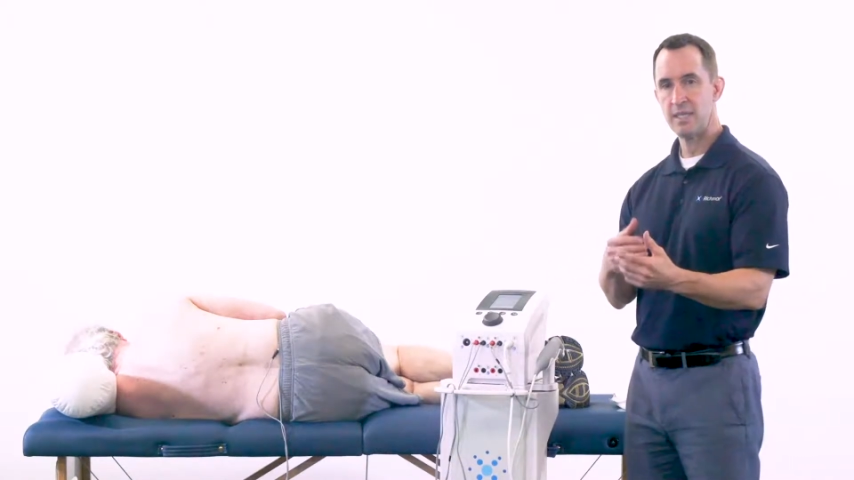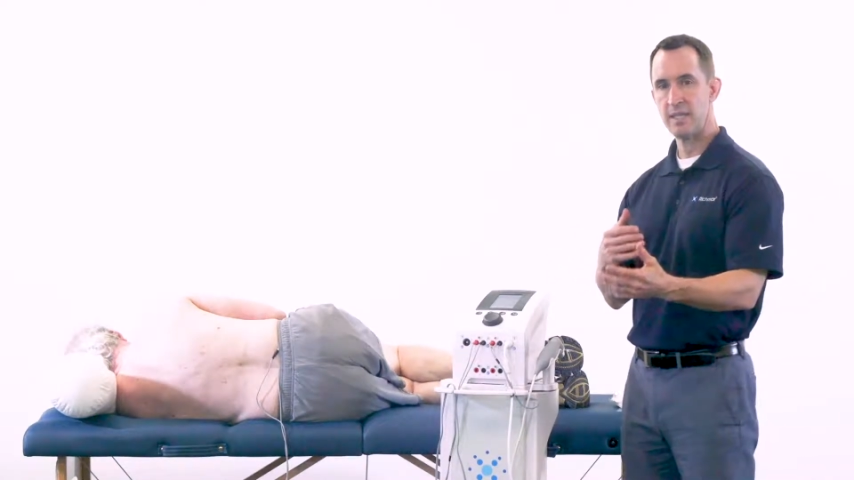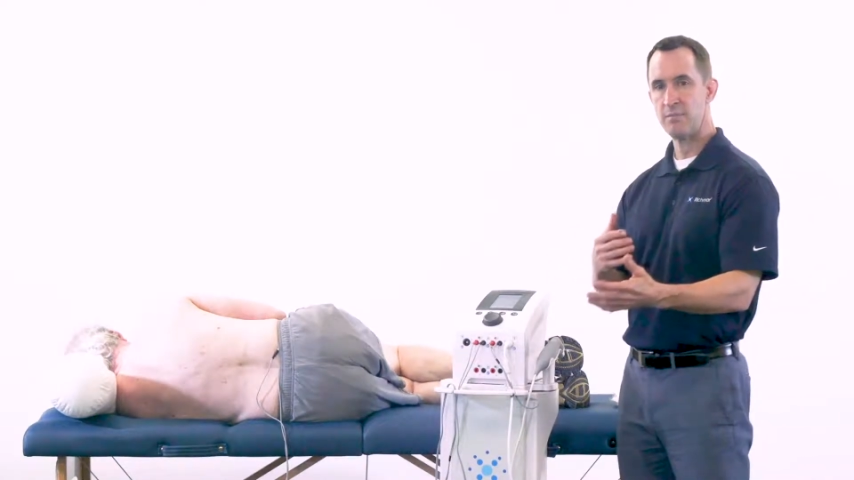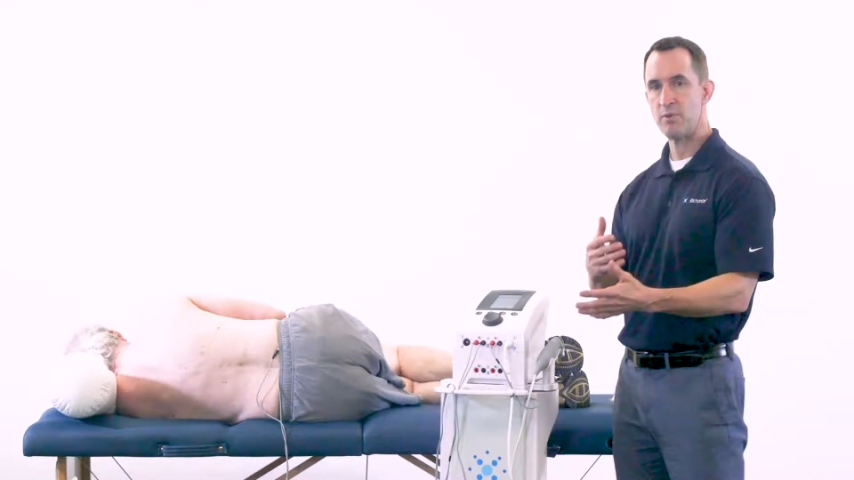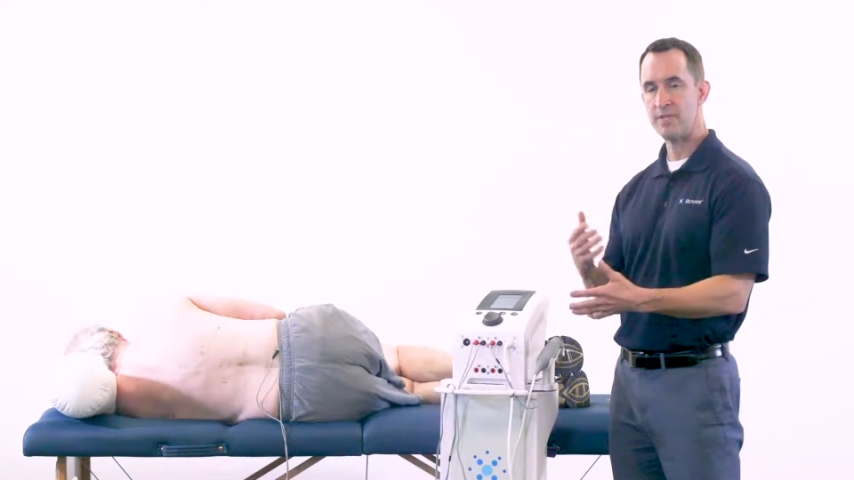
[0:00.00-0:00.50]

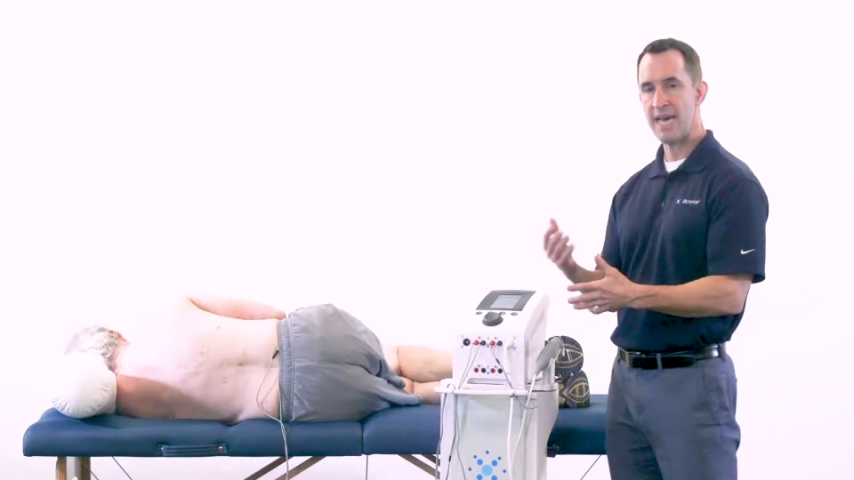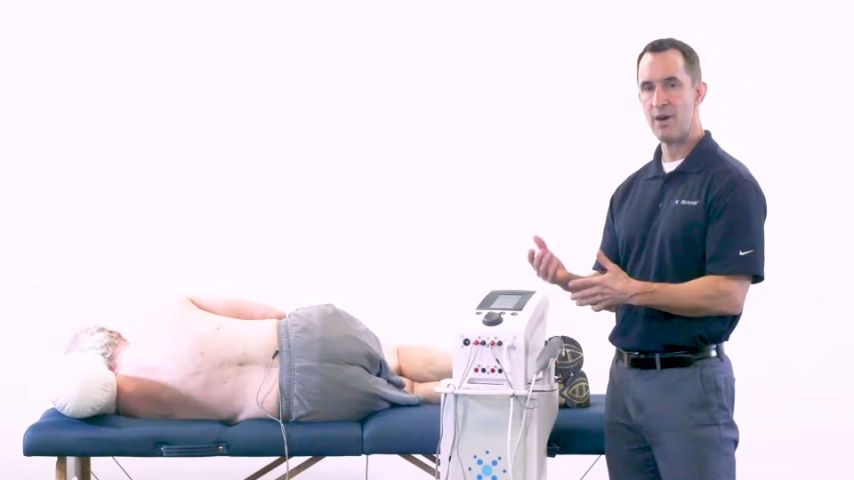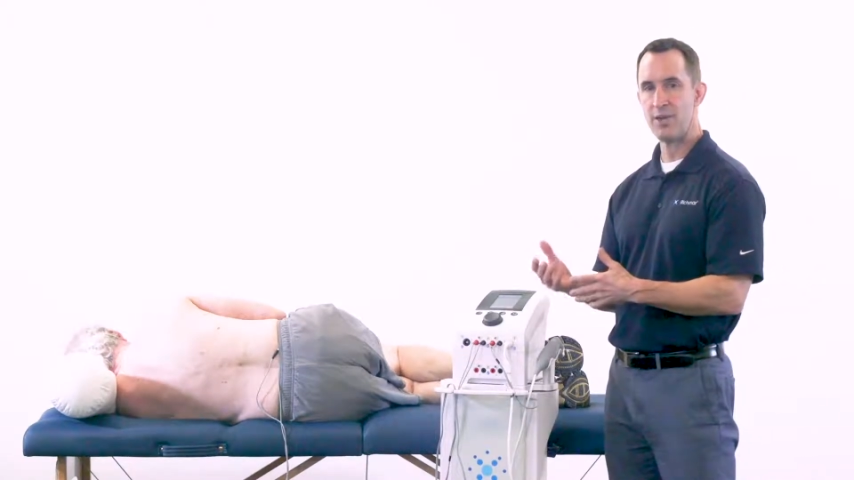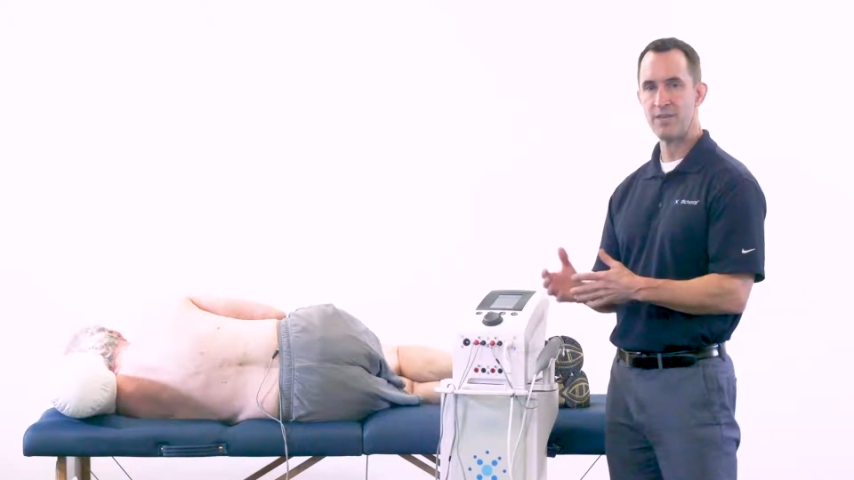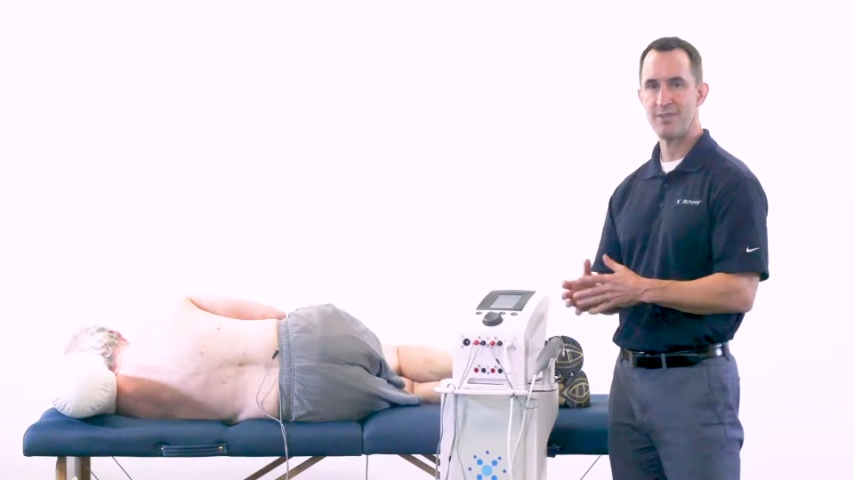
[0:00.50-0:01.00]
the
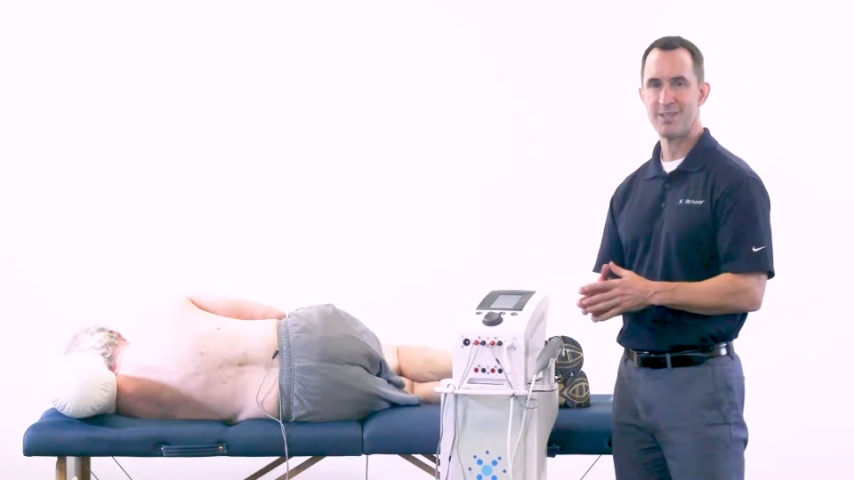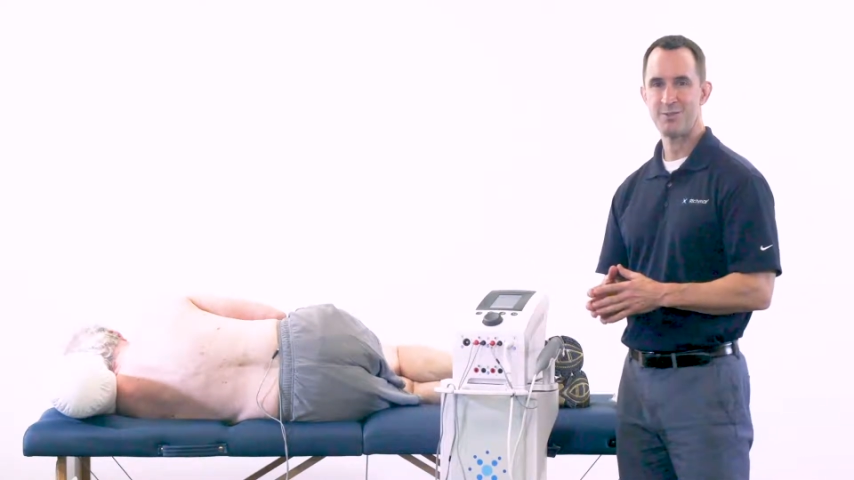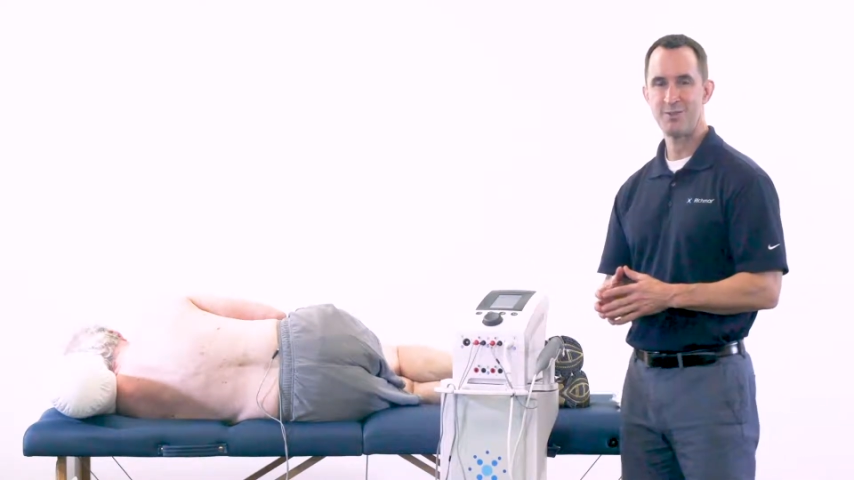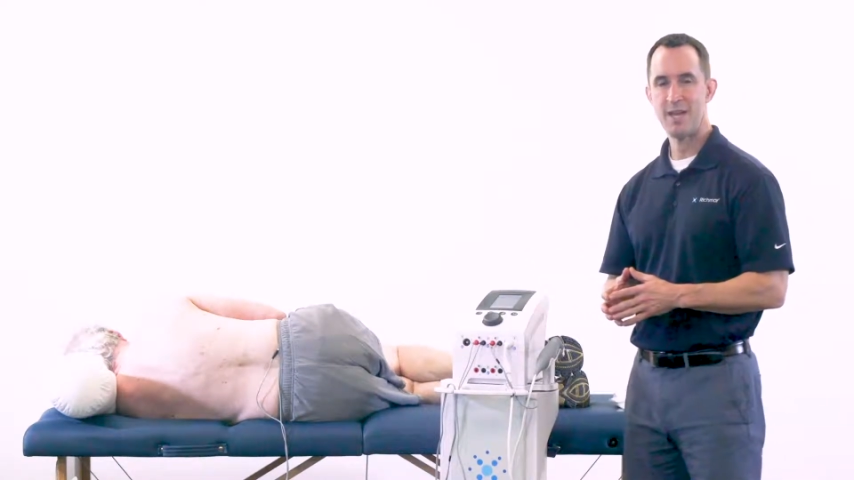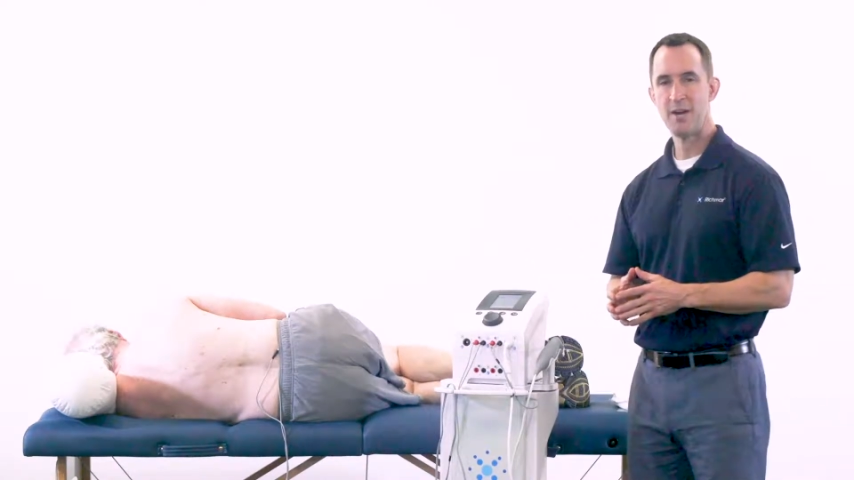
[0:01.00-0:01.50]
modality of
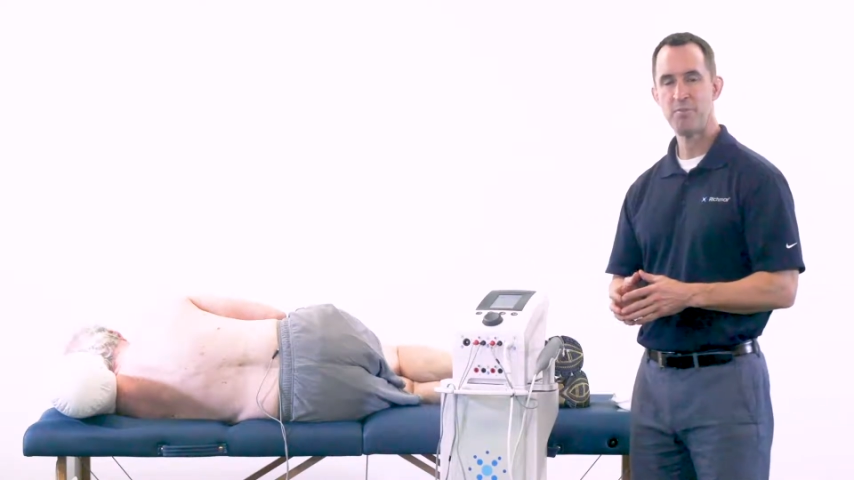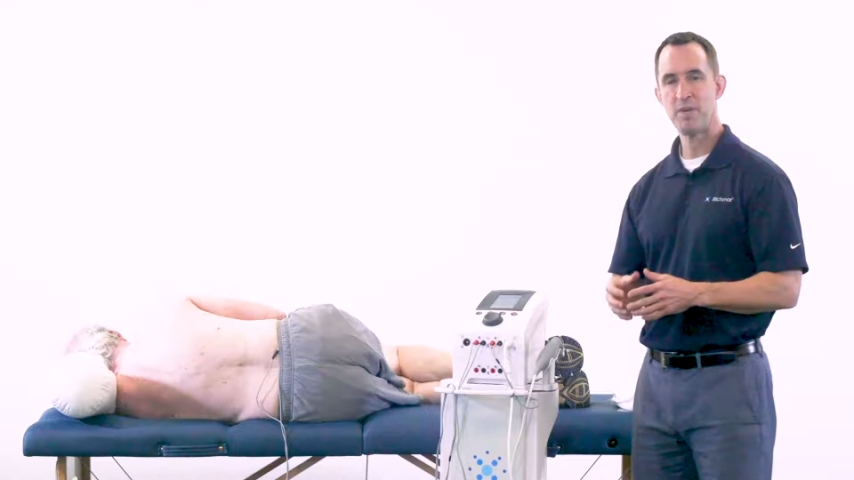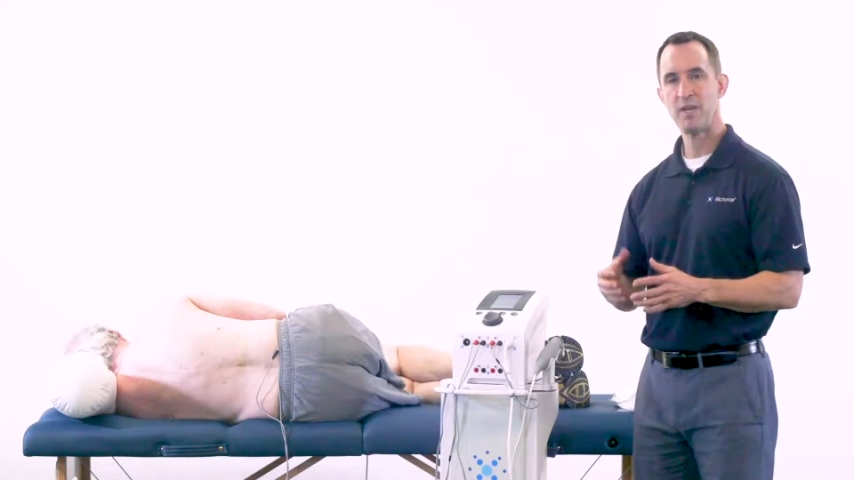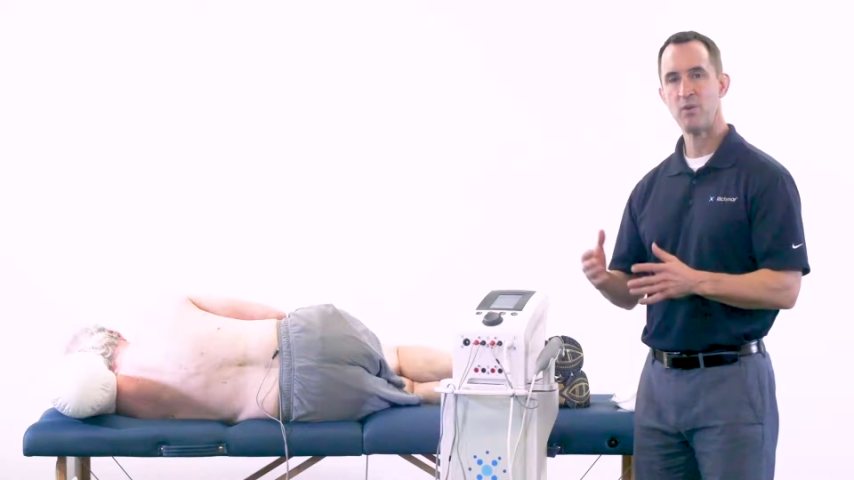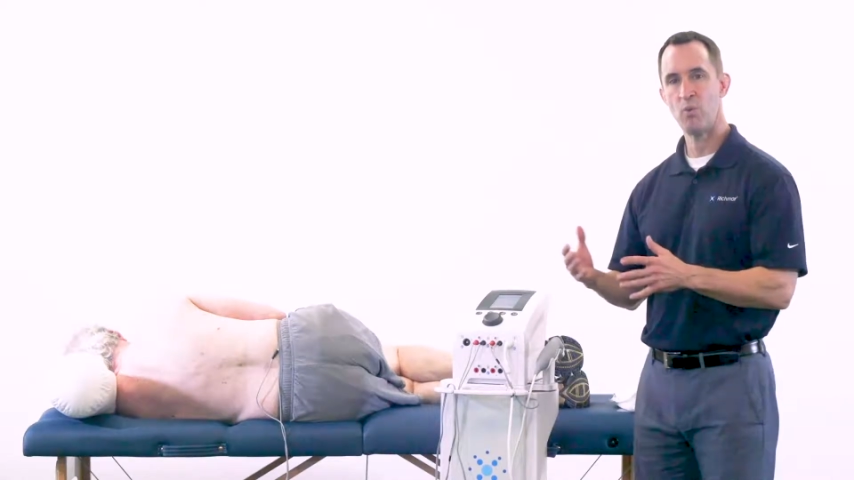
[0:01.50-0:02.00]

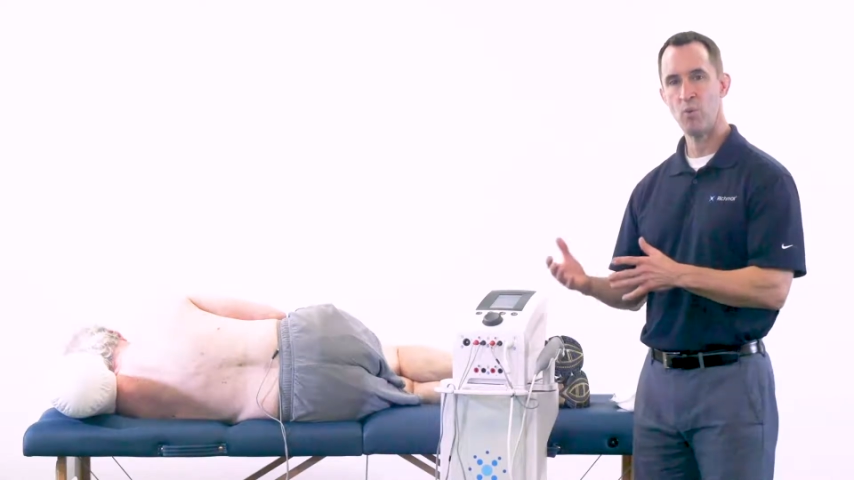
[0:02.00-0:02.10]
electrotherapy